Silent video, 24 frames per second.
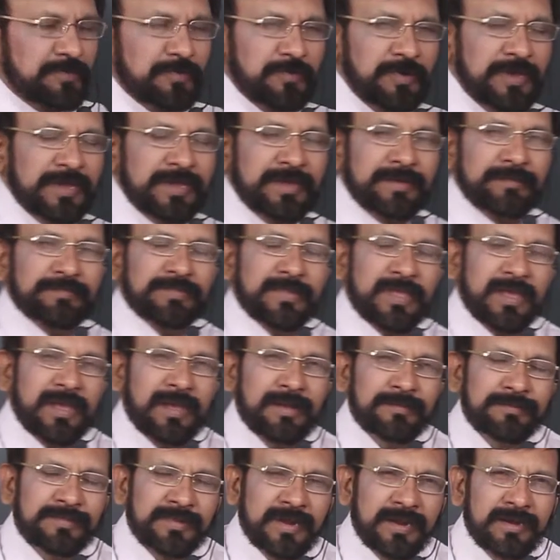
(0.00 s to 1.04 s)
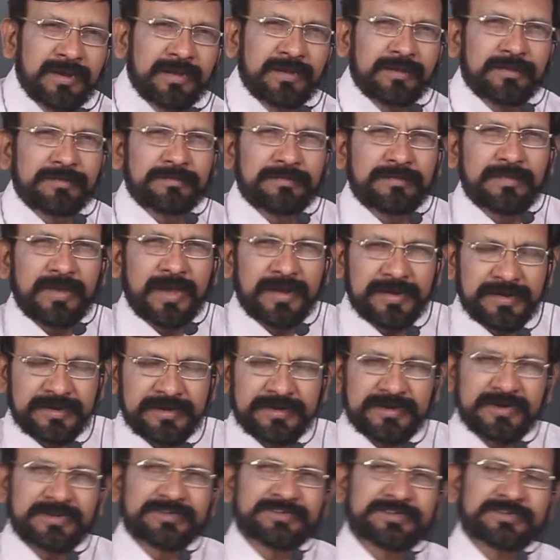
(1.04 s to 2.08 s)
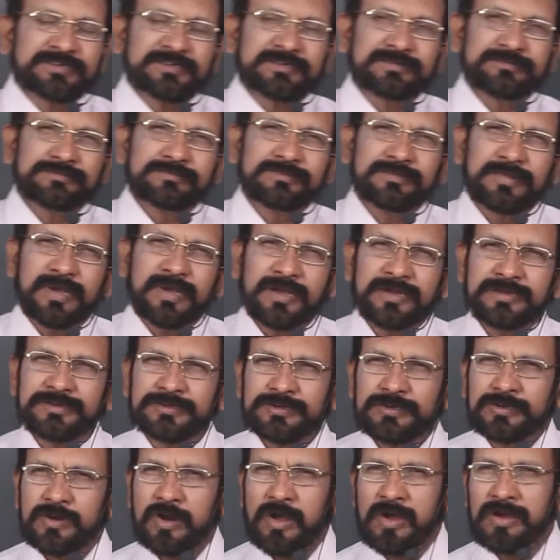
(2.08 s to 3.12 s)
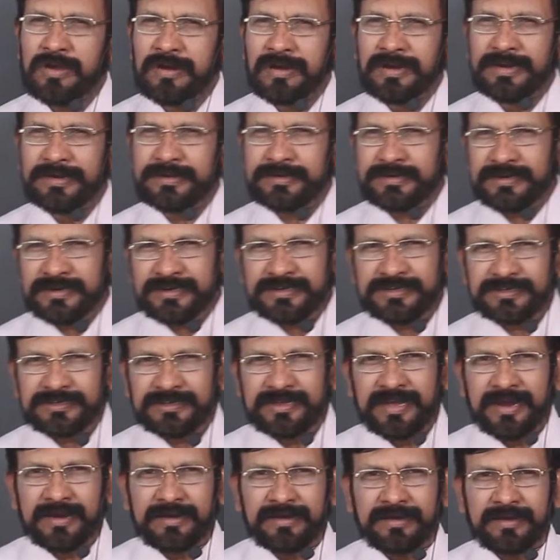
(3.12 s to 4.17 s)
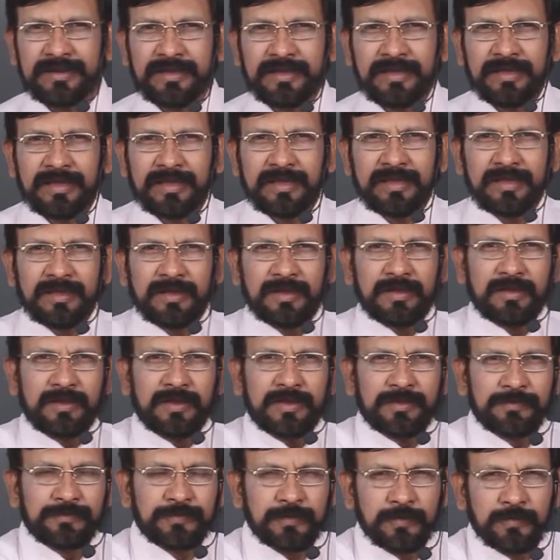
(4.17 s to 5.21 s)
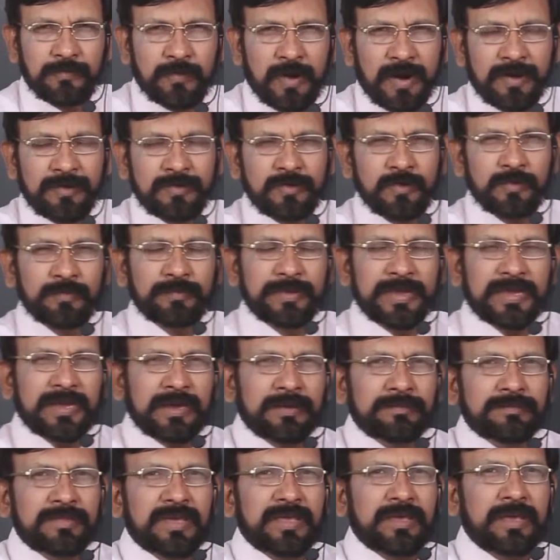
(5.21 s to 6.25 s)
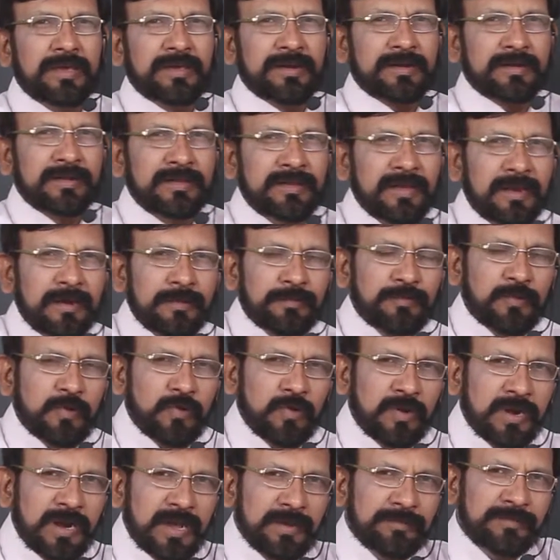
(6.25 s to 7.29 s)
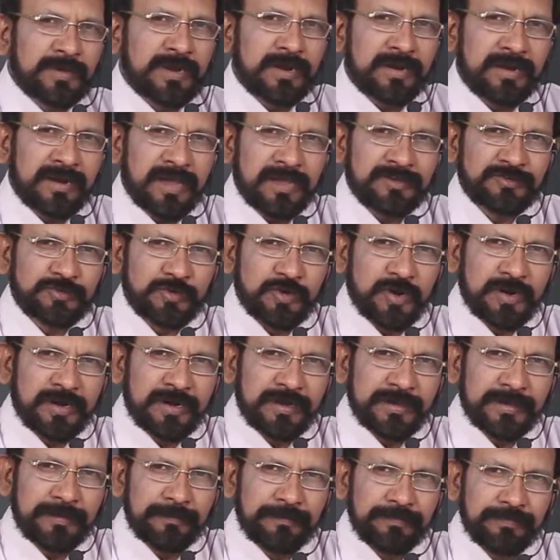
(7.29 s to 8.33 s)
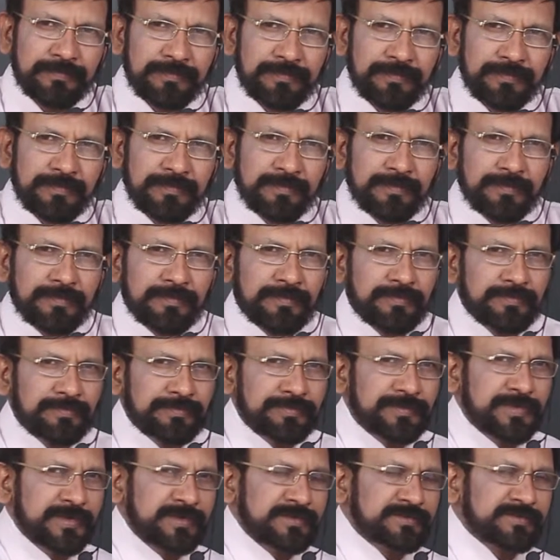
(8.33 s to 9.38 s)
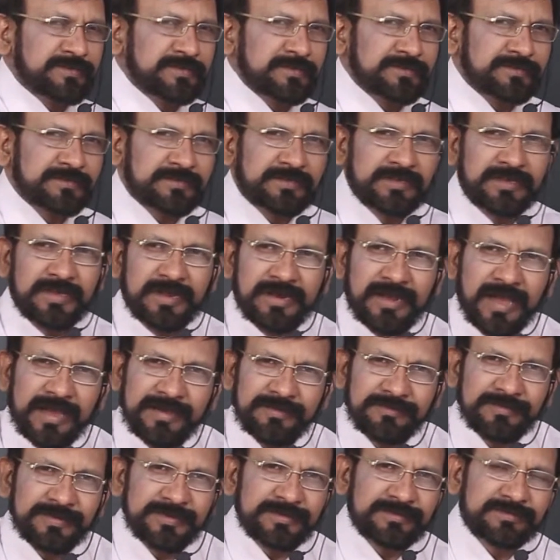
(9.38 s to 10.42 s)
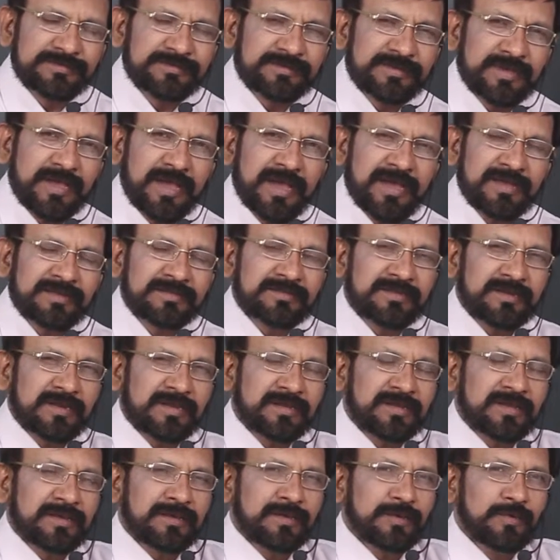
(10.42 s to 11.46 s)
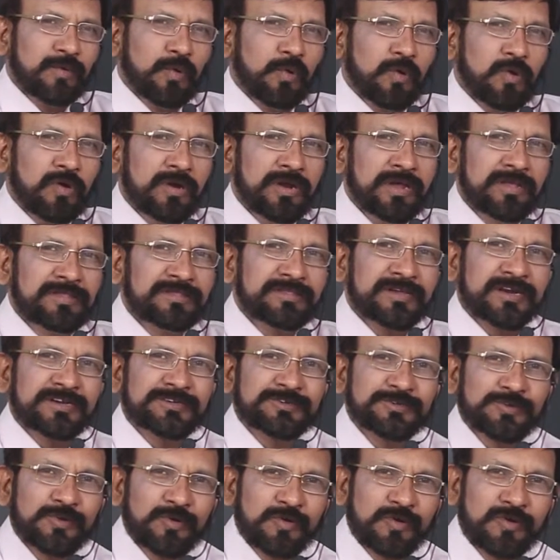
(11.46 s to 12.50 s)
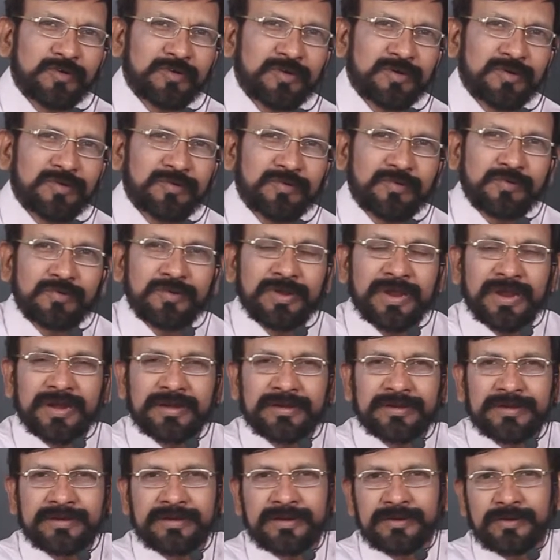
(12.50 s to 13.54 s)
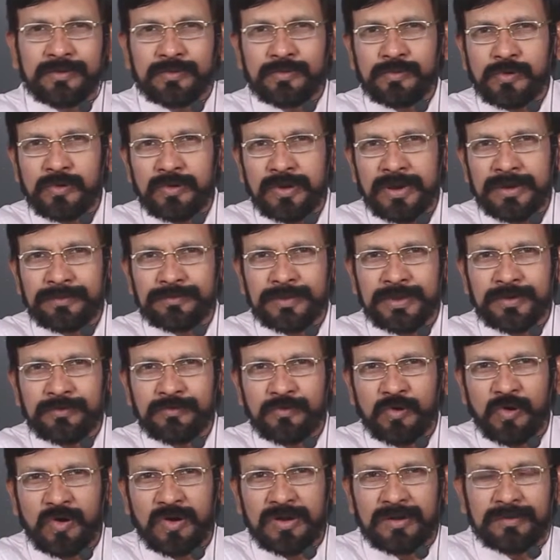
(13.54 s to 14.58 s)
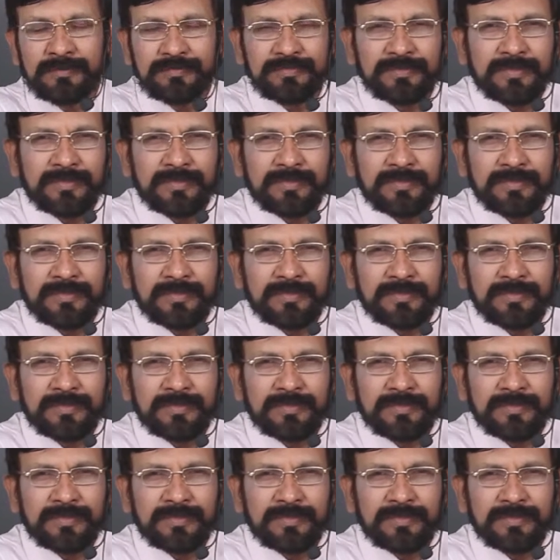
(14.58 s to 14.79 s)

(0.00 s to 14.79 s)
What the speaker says: today, I am telling, I strongly trust that if you want to become a real programmer naturally, this C language acts like a golden threshold to enter into programming world.